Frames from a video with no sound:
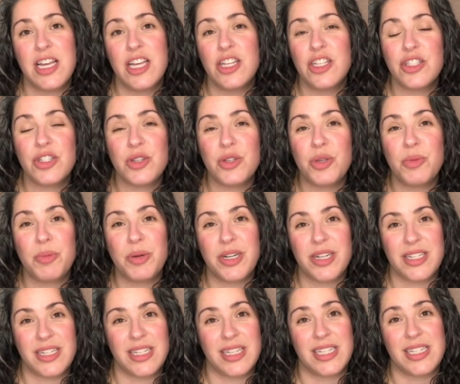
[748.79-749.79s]
So you put it
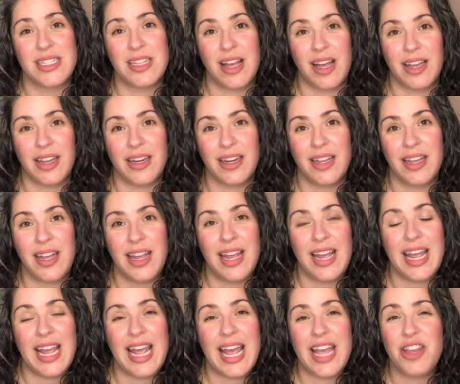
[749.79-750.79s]
to the side.
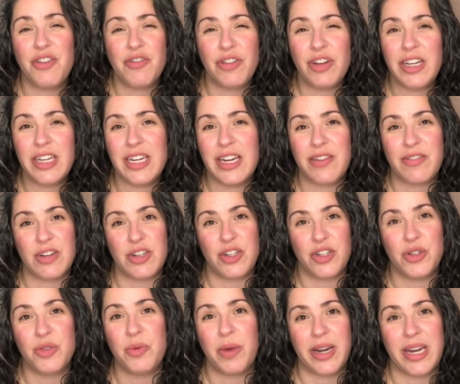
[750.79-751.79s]
And you really never
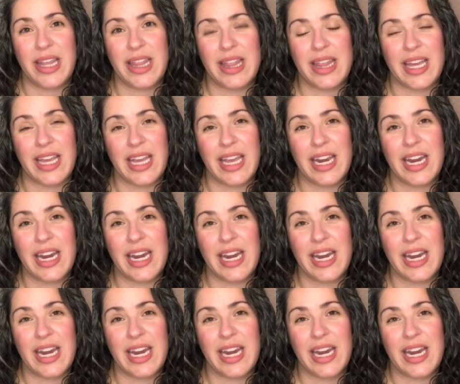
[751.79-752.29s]
do anything.